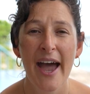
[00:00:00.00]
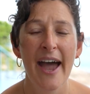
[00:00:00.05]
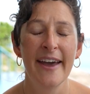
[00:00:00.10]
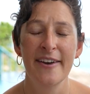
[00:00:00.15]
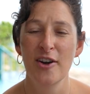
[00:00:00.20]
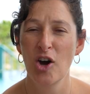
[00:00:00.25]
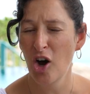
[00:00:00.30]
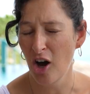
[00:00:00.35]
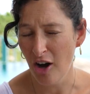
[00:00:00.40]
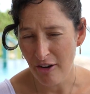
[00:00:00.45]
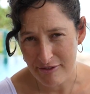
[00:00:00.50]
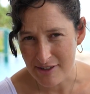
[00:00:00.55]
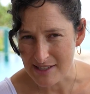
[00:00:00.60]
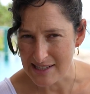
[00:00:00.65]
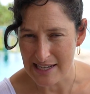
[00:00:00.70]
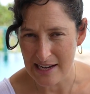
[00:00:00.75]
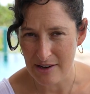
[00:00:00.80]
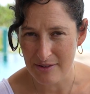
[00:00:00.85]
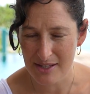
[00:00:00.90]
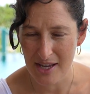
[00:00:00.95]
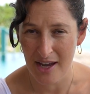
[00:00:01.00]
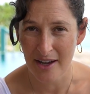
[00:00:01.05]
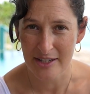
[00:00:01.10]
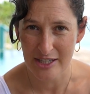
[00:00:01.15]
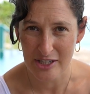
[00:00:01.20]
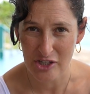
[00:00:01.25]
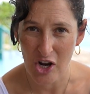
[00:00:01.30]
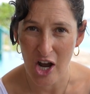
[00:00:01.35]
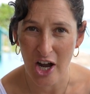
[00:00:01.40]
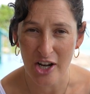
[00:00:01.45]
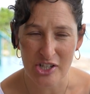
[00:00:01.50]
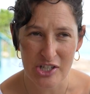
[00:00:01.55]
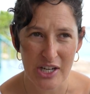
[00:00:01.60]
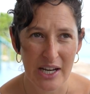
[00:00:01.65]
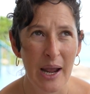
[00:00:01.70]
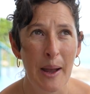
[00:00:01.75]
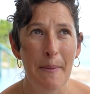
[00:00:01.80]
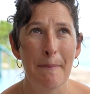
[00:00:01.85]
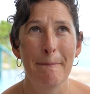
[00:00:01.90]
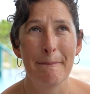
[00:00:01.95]
and obviously I was
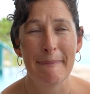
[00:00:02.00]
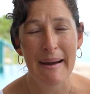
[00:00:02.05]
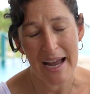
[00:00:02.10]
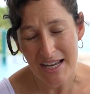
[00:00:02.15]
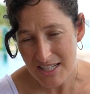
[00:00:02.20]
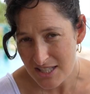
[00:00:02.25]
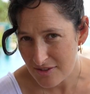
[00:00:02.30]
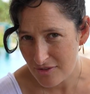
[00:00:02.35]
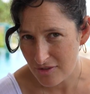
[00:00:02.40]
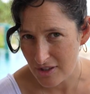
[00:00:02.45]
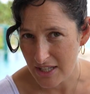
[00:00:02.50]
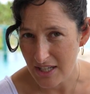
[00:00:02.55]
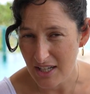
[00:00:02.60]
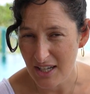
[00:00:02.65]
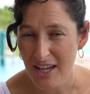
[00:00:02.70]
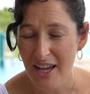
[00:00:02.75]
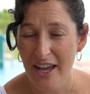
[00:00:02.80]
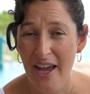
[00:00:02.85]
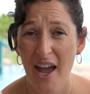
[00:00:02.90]
undercharging massively,